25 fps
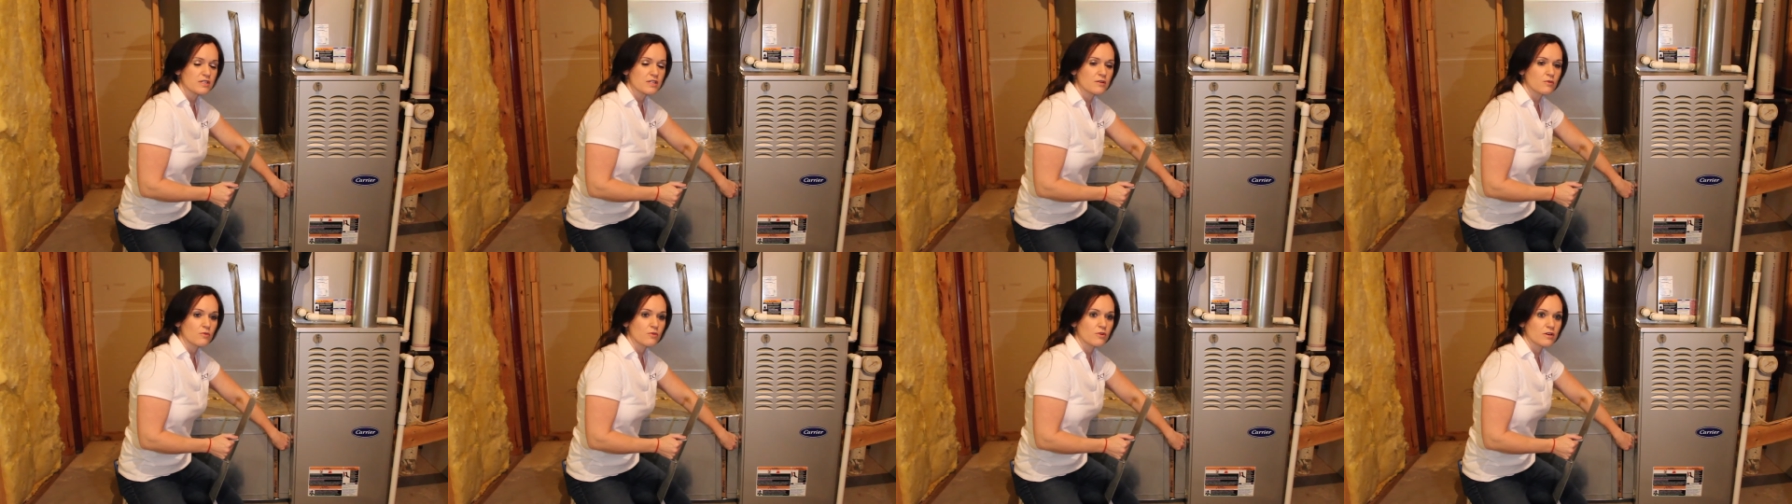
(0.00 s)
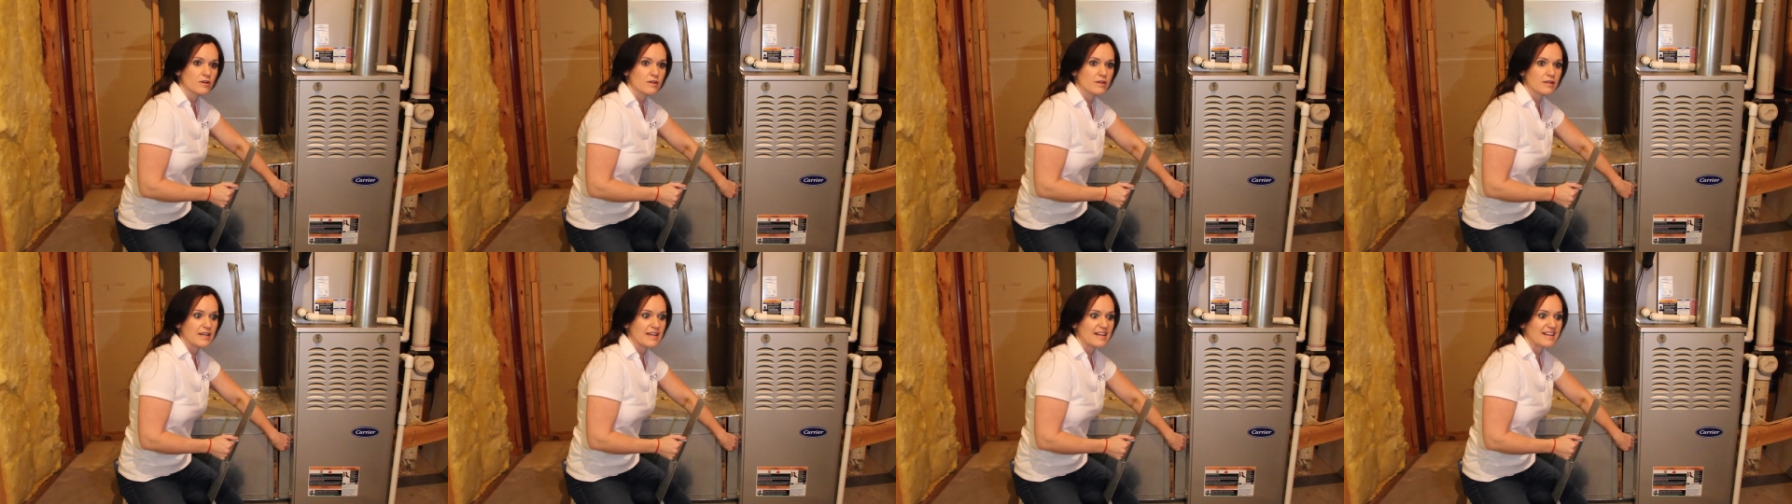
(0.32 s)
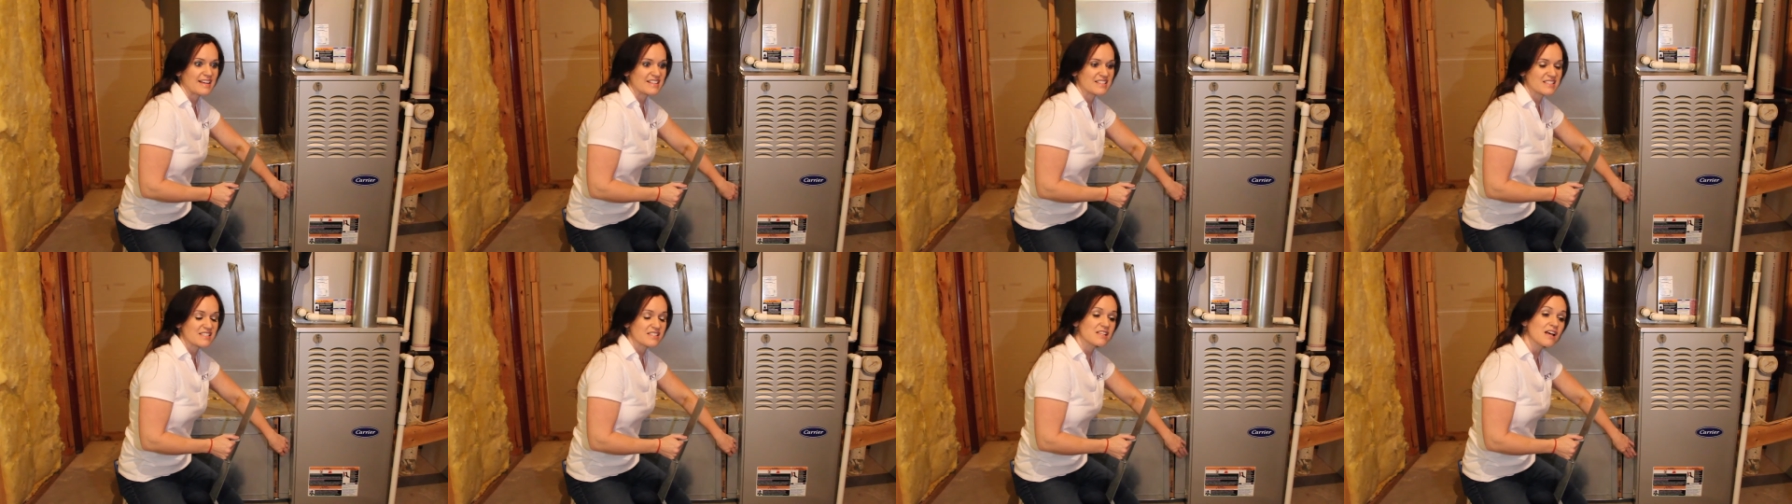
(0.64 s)
or it
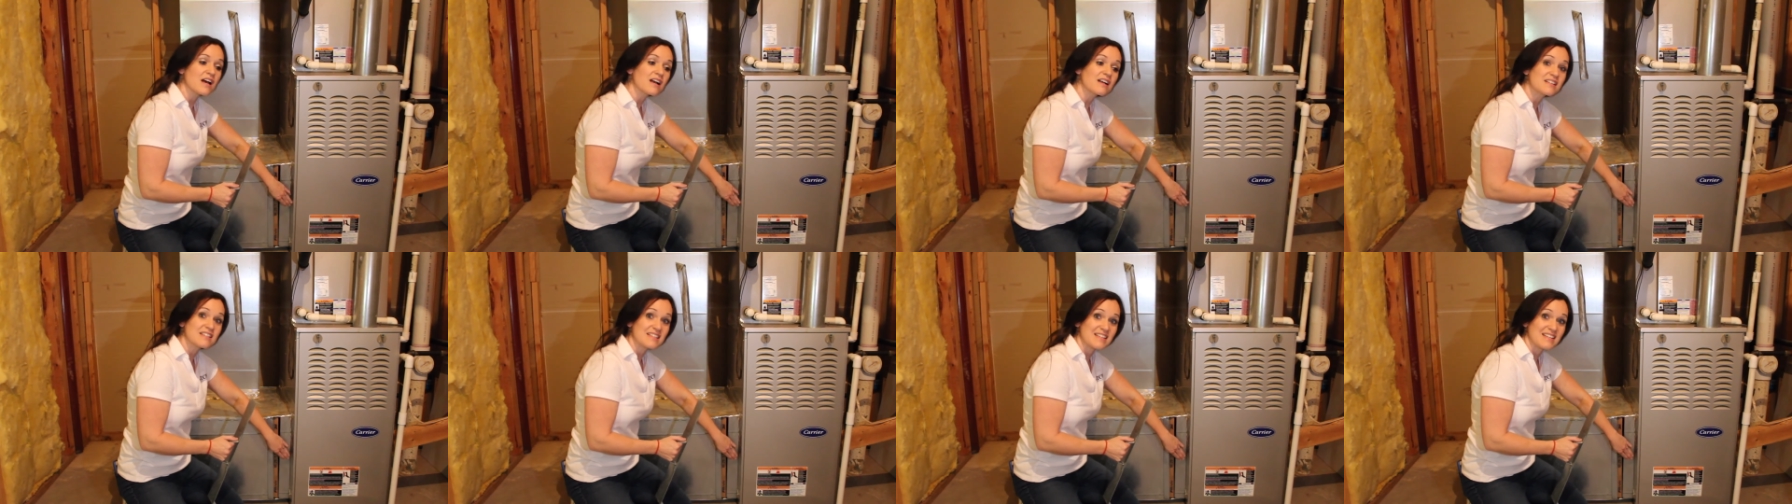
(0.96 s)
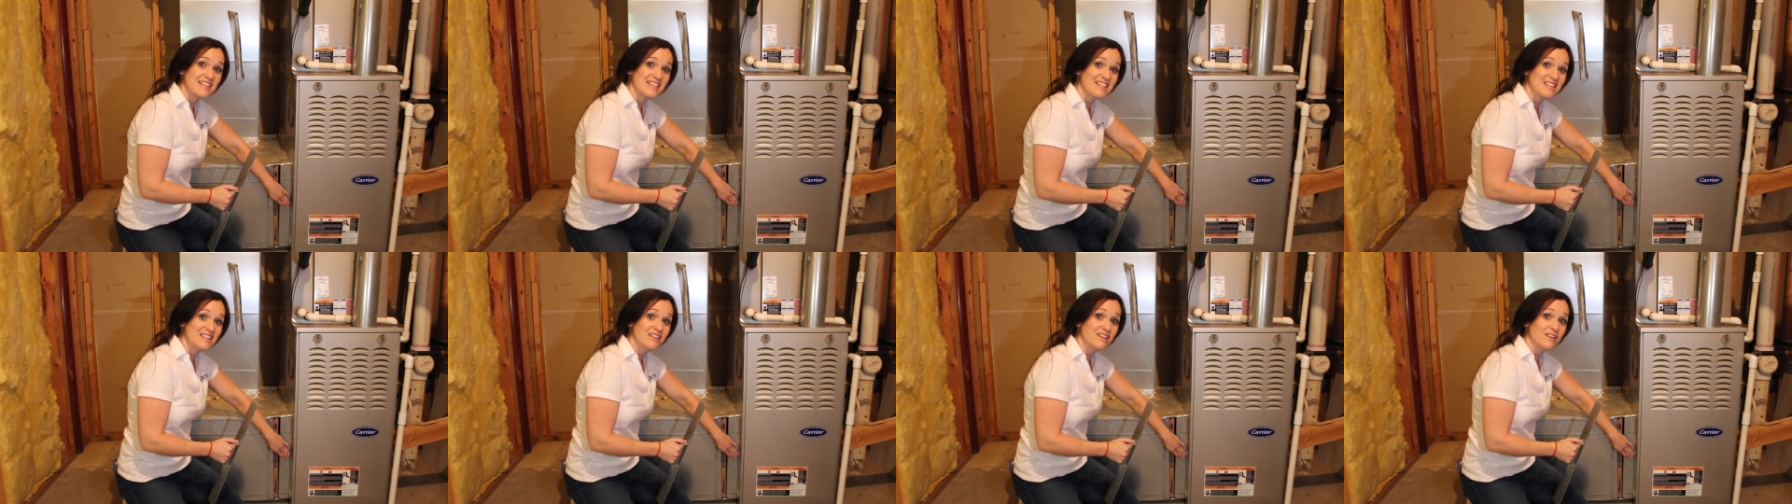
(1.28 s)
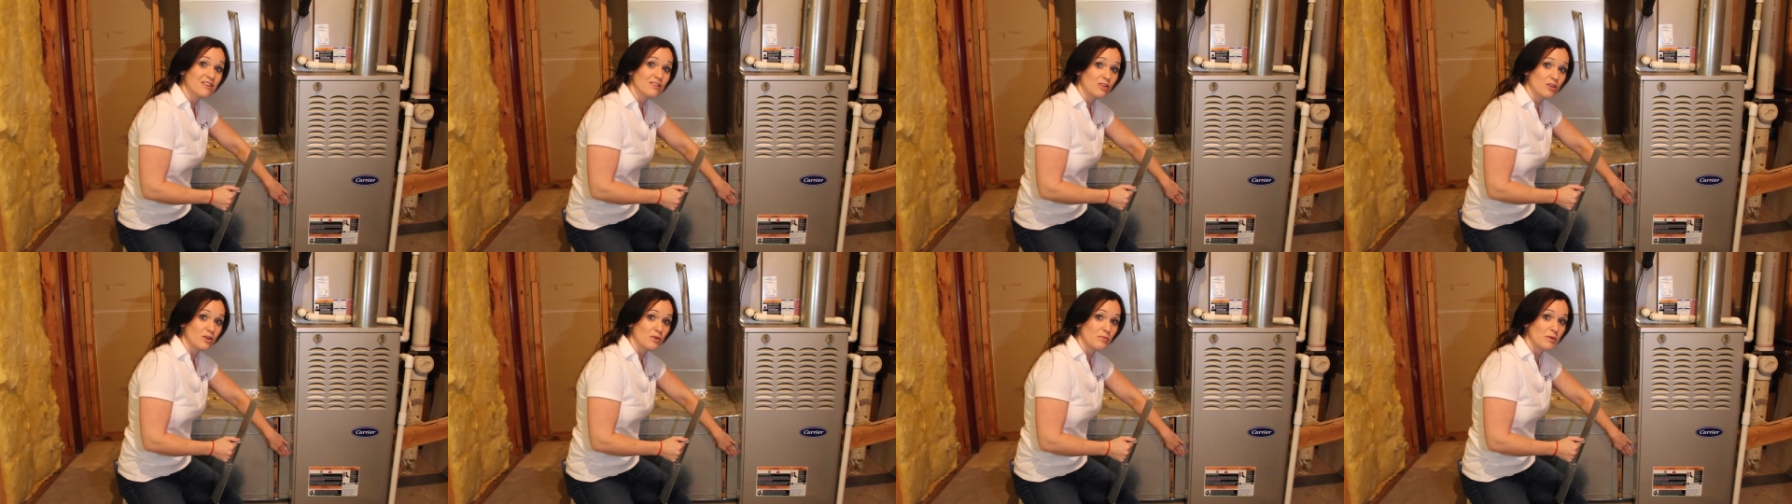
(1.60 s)
gets sucked in a
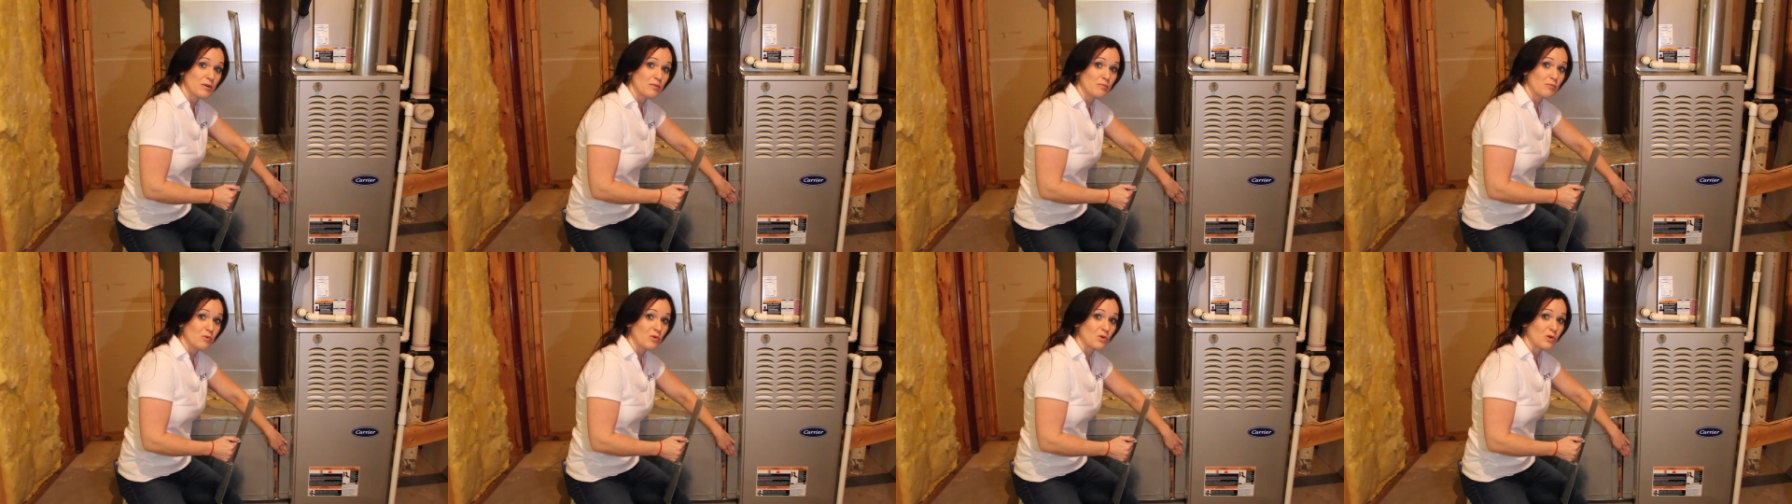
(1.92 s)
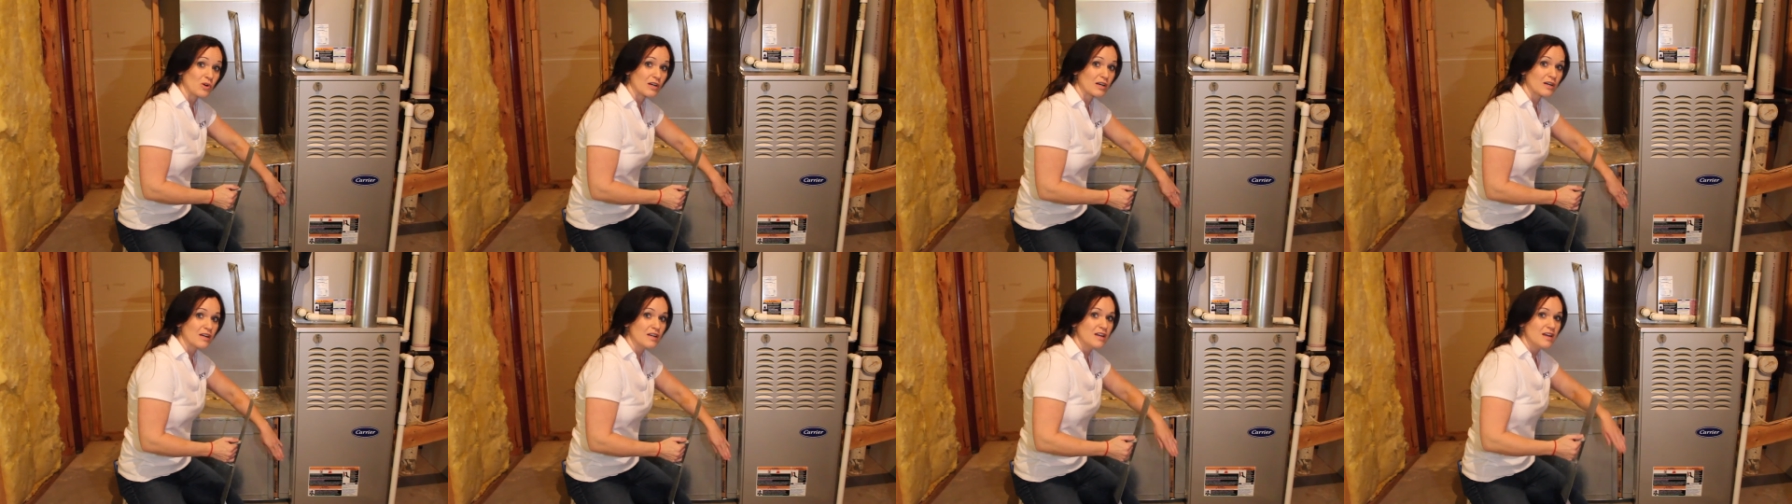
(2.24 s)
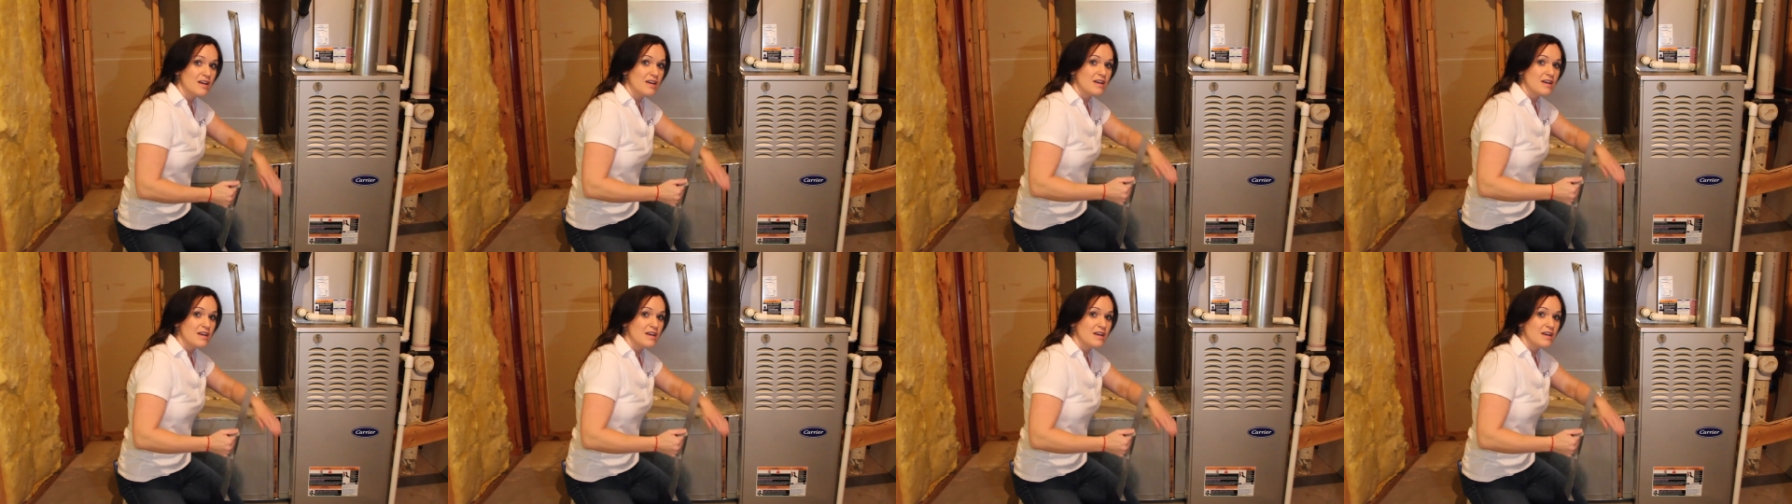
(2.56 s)
little bit more,